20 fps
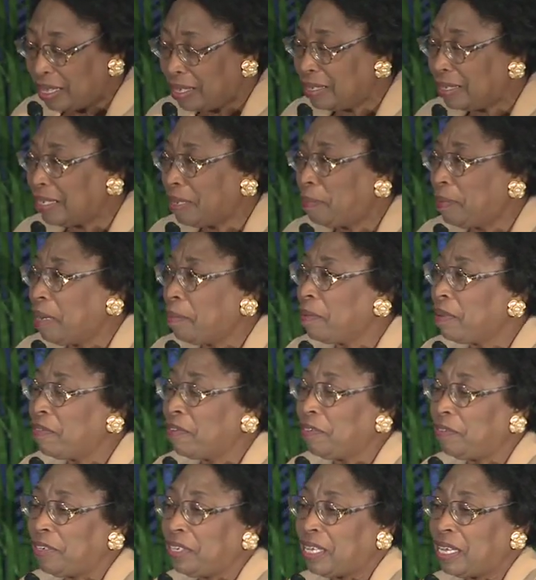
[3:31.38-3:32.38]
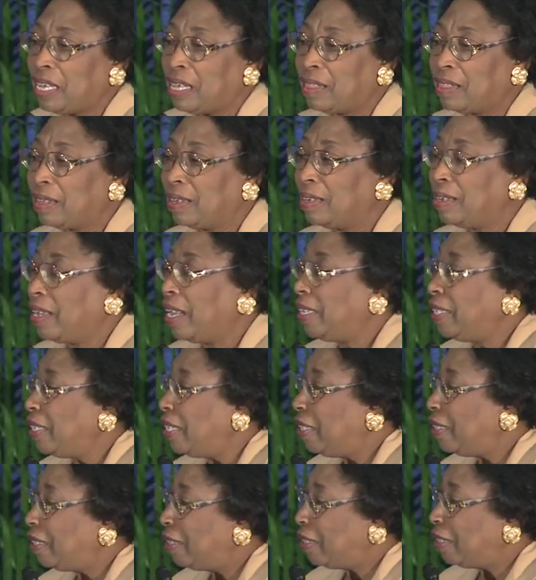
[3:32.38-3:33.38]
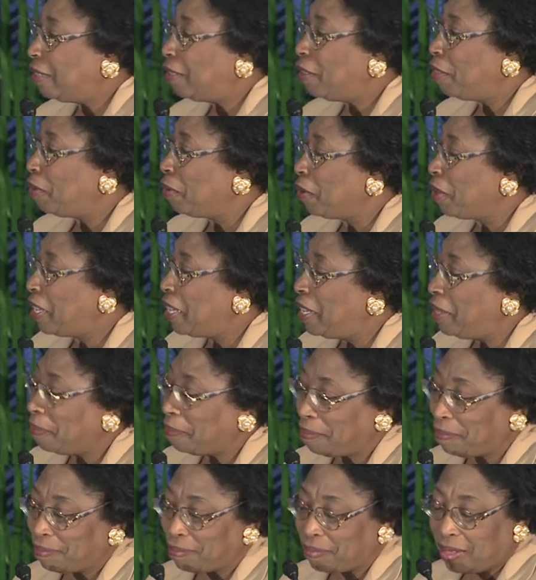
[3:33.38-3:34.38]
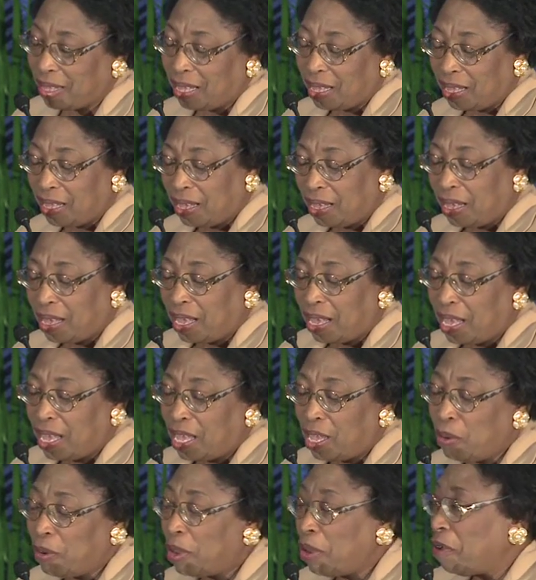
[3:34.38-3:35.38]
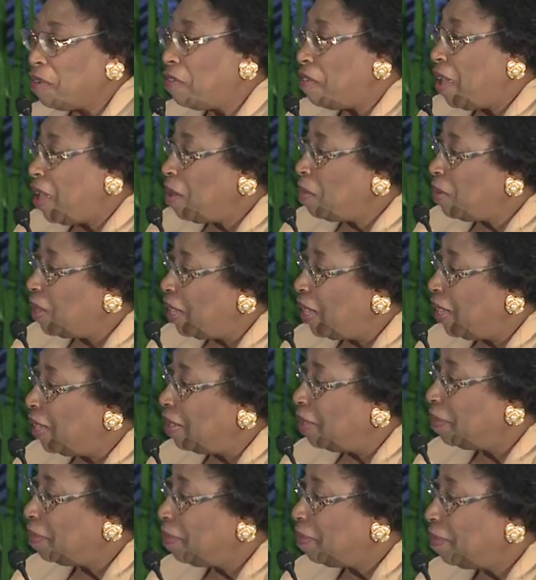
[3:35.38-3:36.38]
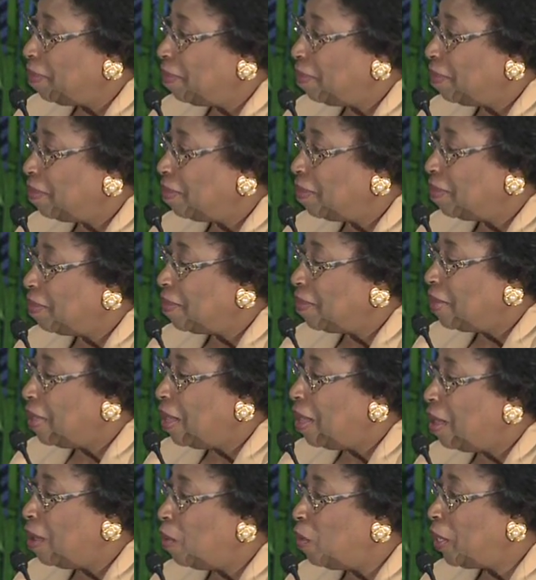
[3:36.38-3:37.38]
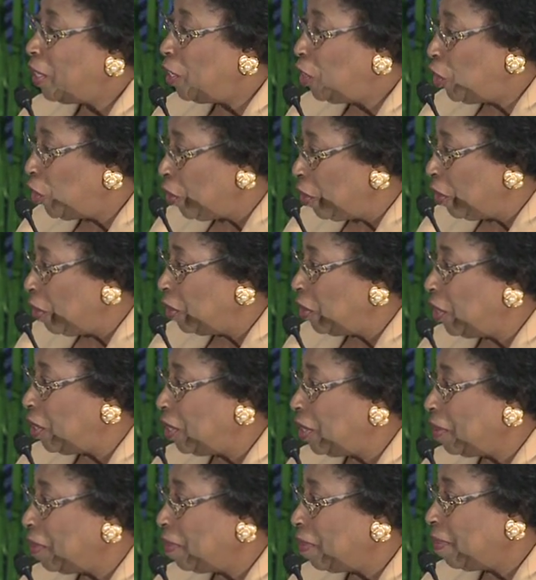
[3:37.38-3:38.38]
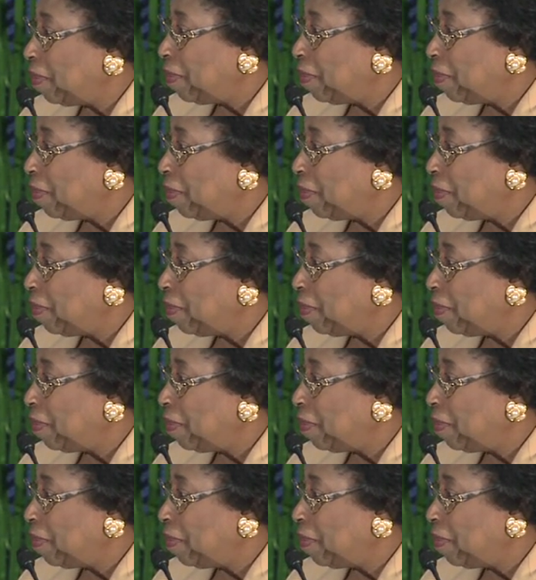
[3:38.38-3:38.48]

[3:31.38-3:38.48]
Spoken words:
September 15th, 1963, you and your family went to church.